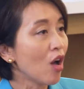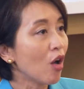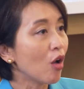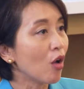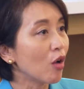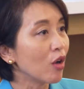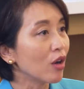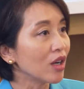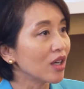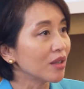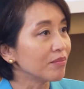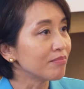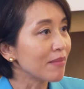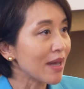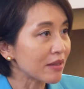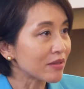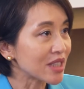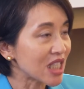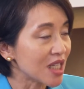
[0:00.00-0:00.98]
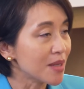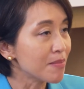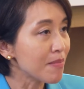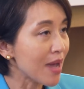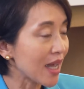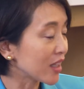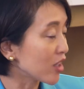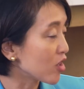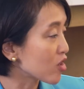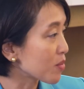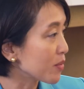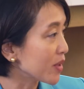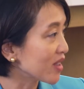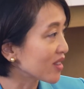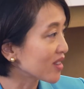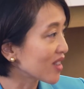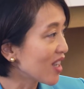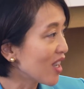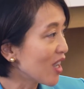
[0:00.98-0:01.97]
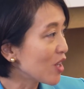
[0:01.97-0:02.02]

or team management.